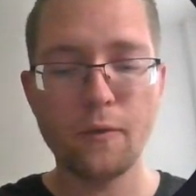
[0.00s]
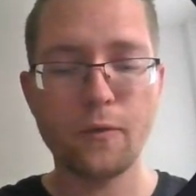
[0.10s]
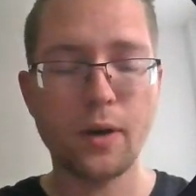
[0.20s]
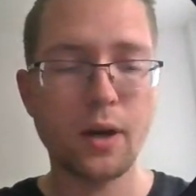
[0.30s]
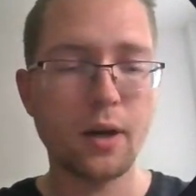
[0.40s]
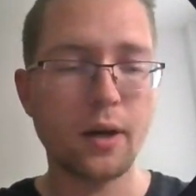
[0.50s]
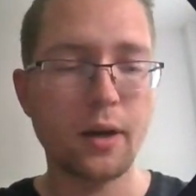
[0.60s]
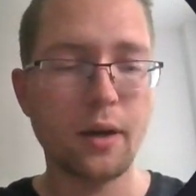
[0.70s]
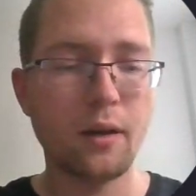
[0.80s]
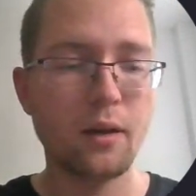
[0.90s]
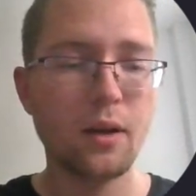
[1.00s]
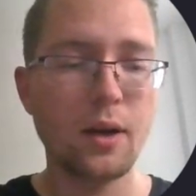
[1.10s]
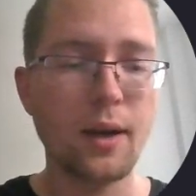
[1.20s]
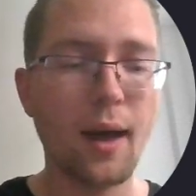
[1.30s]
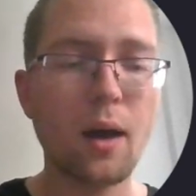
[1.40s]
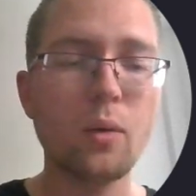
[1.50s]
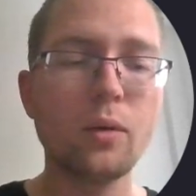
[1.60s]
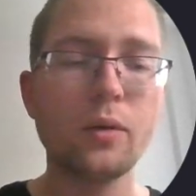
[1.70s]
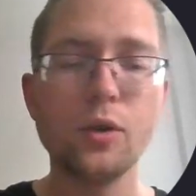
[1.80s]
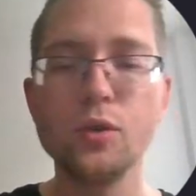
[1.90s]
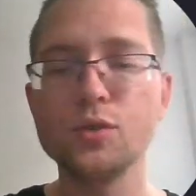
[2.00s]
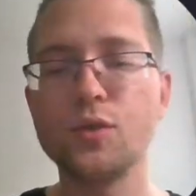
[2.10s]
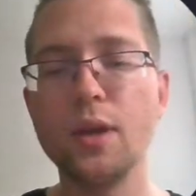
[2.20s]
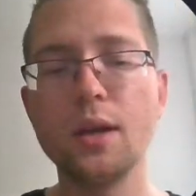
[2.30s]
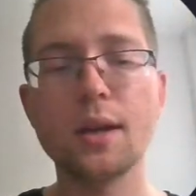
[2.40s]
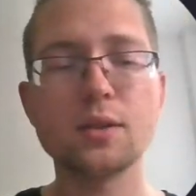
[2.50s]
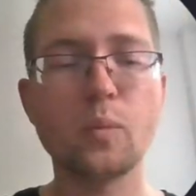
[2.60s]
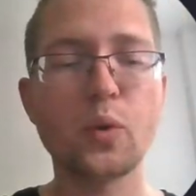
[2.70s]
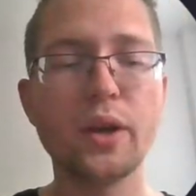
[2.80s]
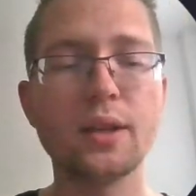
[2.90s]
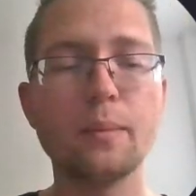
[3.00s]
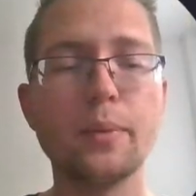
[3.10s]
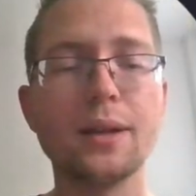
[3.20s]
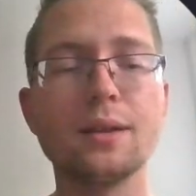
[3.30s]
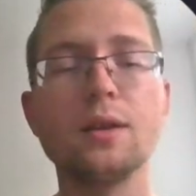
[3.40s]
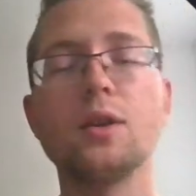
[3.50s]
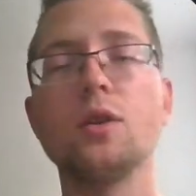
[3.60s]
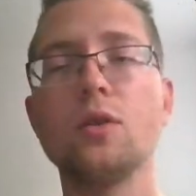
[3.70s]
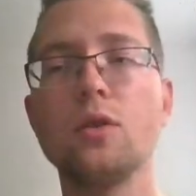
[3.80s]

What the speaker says: If I now use the index operator, but